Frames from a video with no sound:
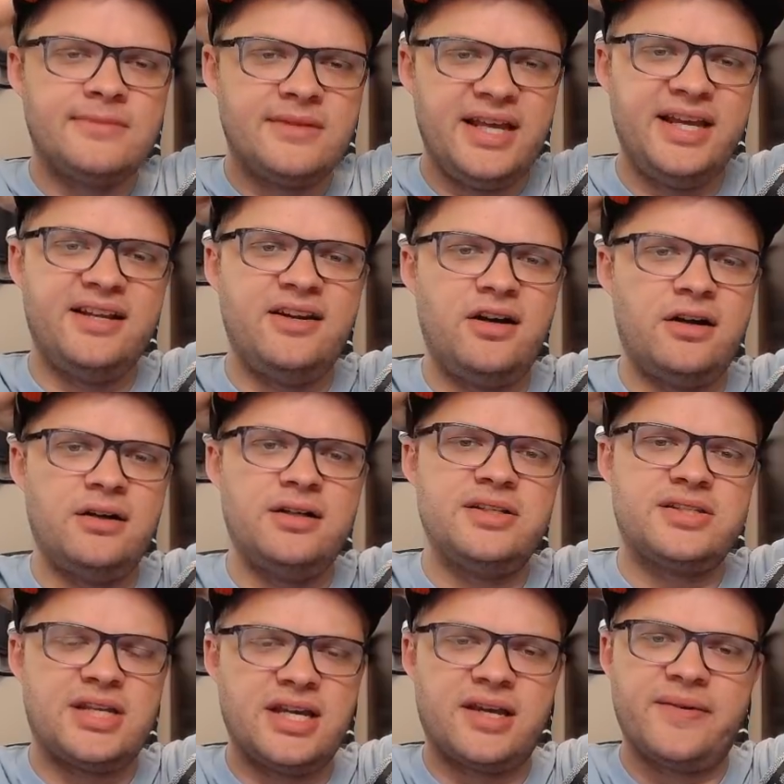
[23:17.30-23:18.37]
Ignar
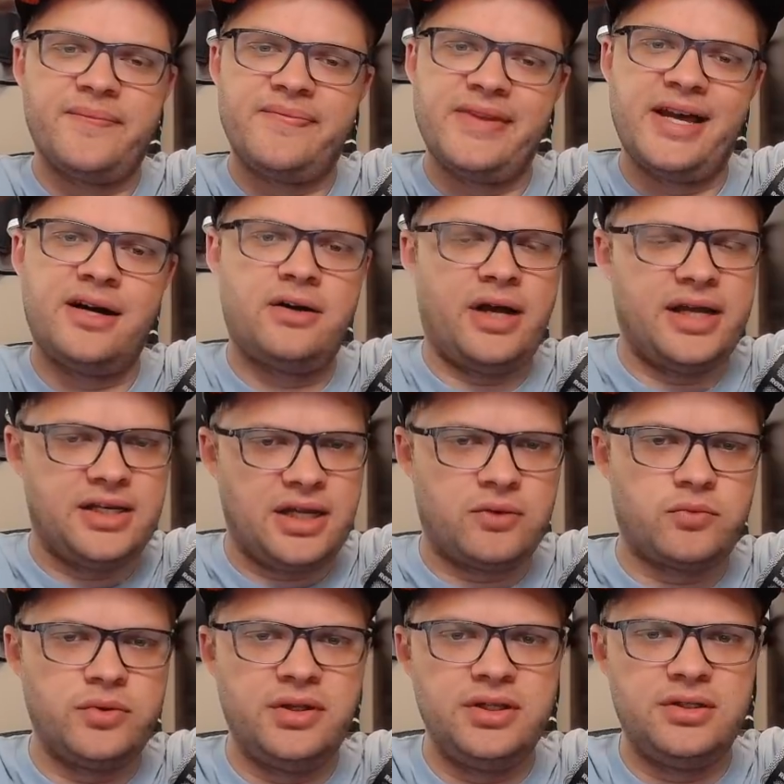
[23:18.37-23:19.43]
is like, I don't know.
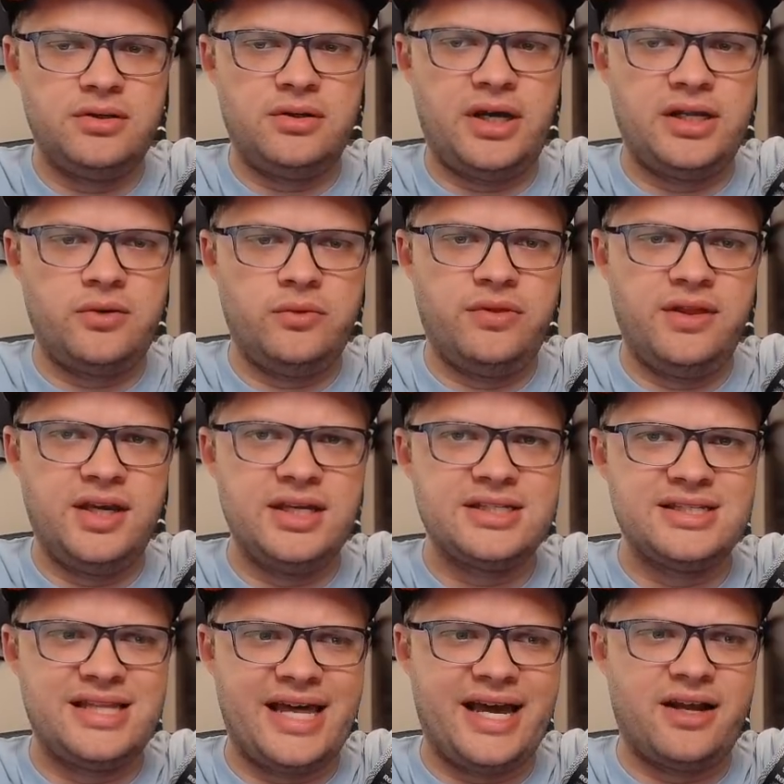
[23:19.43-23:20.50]
I don't think it's
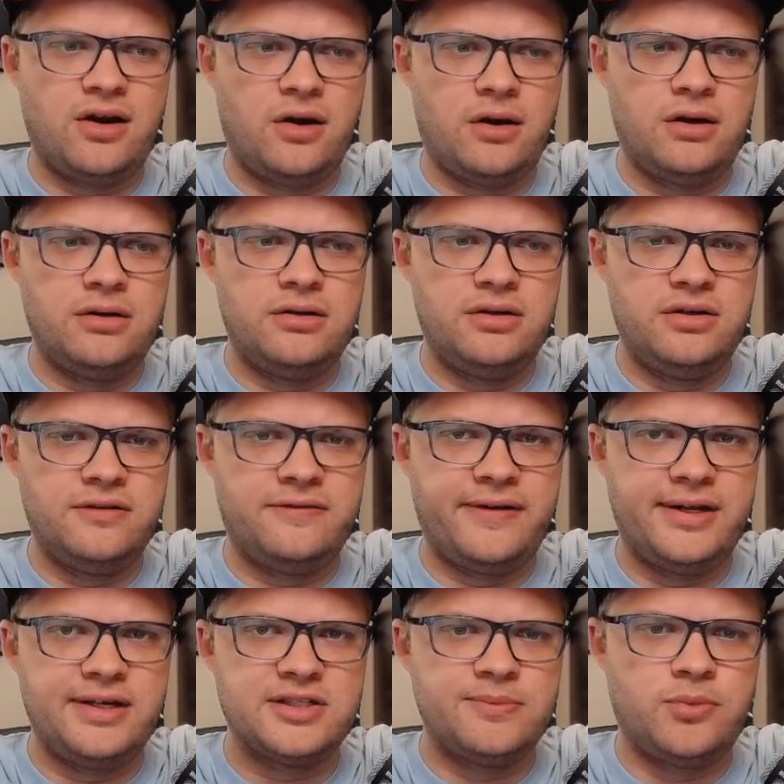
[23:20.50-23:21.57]
that hard to
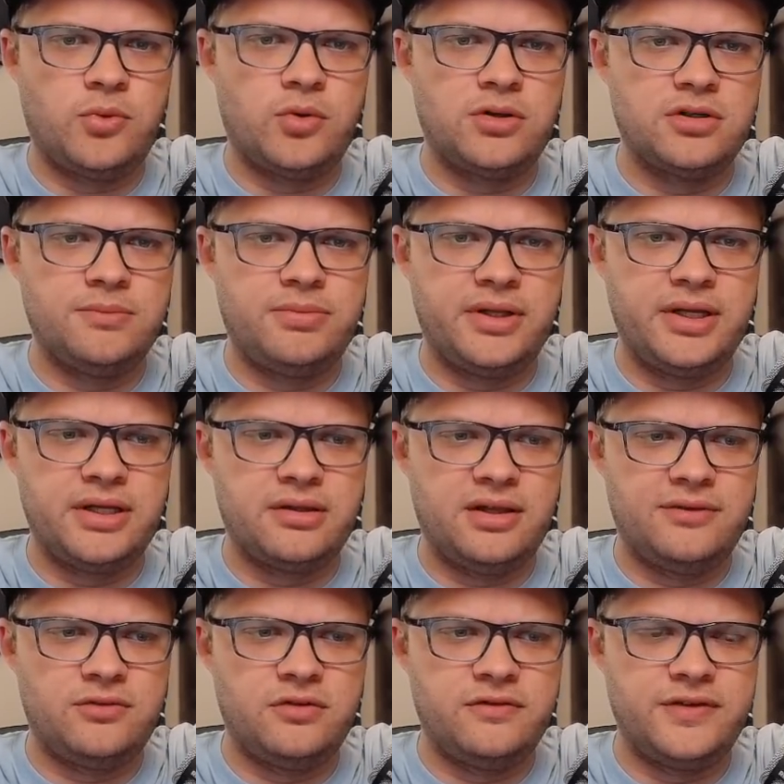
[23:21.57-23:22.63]
find a support to play at the
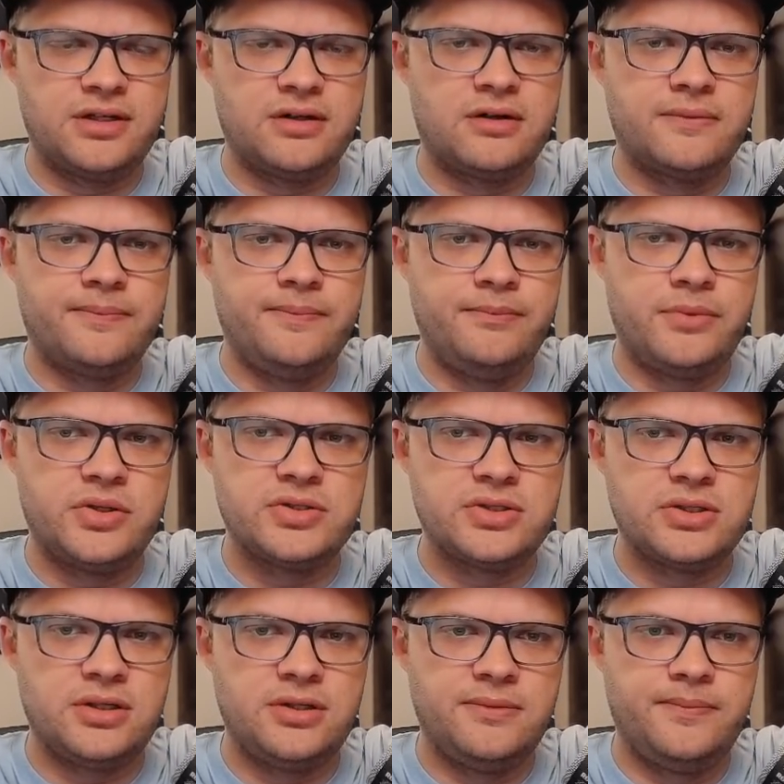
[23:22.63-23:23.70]
level of Ignar,
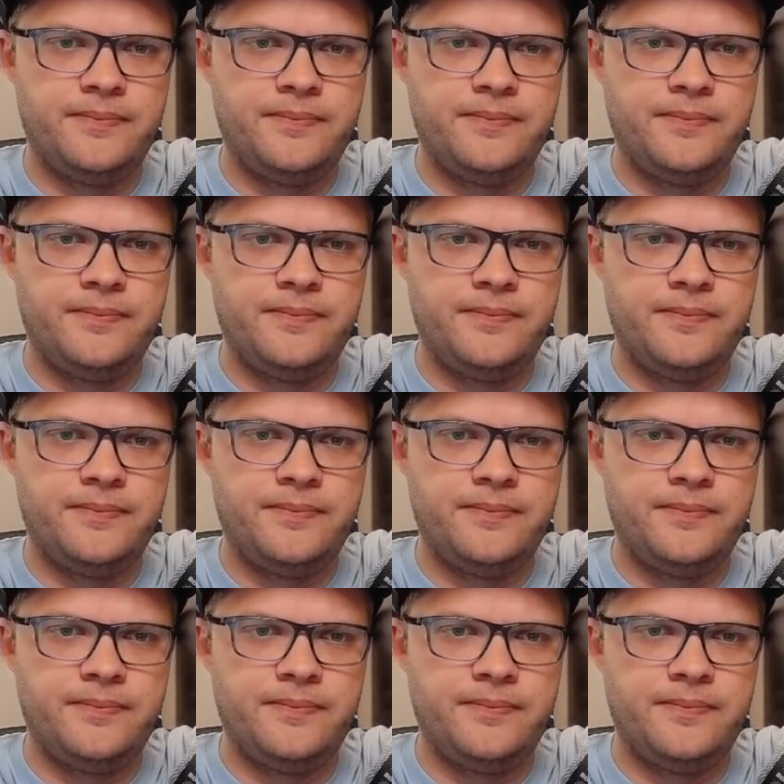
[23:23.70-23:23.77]
personally.